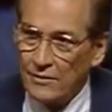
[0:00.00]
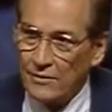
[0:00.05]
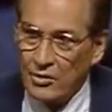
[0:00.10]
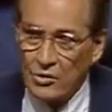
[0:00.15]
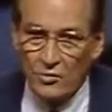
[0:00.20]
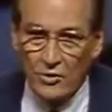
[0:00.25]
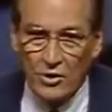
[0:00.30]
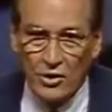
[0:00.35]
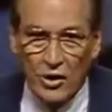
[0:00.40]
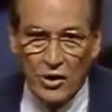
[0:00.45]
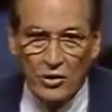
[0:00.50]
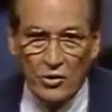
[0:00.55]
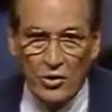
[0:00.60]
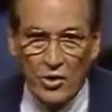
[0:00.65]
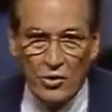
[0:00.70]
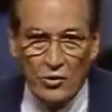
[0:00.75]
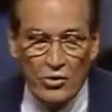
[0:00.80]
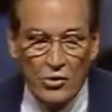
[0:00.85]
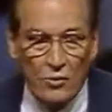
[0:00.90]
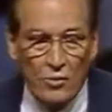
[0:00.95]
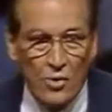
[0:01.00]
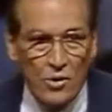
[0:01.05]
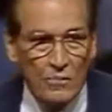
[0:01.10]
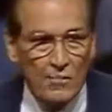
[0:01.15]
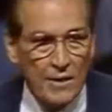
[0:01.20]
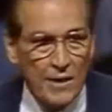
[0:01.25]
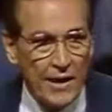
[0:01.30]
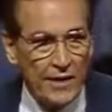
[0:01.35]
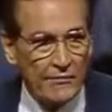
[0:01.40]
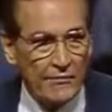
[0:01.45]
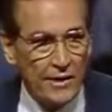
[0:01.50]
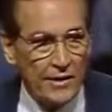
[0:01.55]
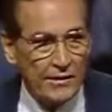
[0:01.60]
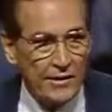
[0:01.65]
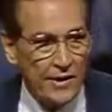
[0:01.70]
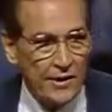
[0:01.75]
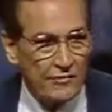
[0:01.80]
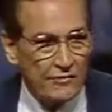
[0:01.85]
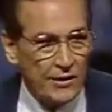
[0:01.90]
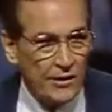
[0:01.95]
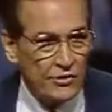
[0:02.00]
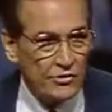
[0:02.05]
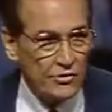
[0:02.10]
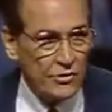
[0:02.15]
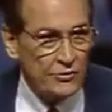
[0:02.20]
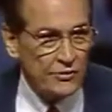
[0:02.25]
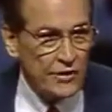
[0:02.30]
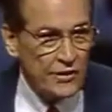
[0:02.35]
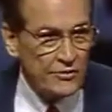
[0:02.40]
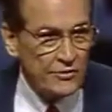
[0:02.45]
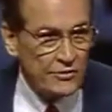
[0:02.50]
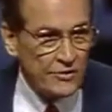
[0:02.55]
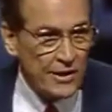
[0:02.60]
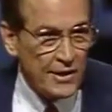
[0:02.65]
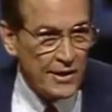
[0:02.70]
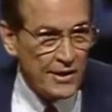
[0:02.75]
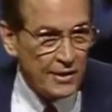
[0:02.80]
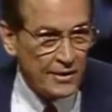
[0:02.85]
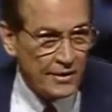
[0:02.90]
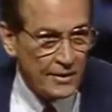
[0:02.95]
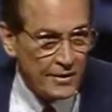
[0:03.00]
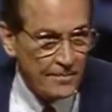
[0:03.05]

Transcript: you can argue all you want, but I've got the evidence on the inside.